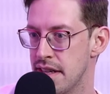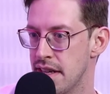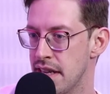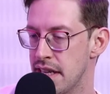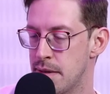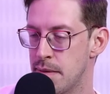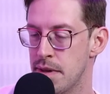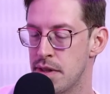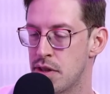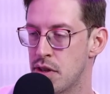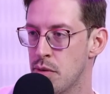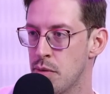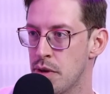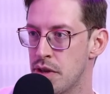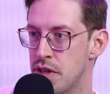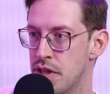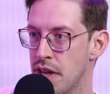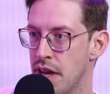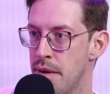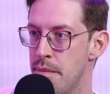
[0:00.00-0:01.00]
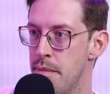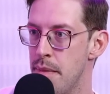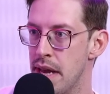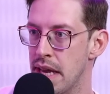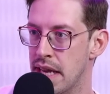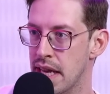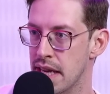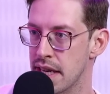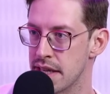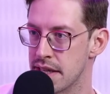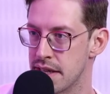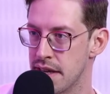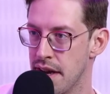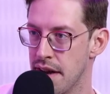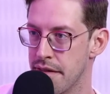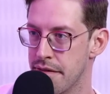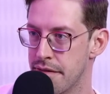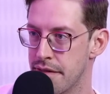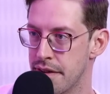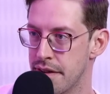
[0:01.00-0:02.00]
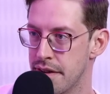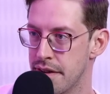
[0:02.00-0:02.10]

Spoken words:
spend so much time making stuff.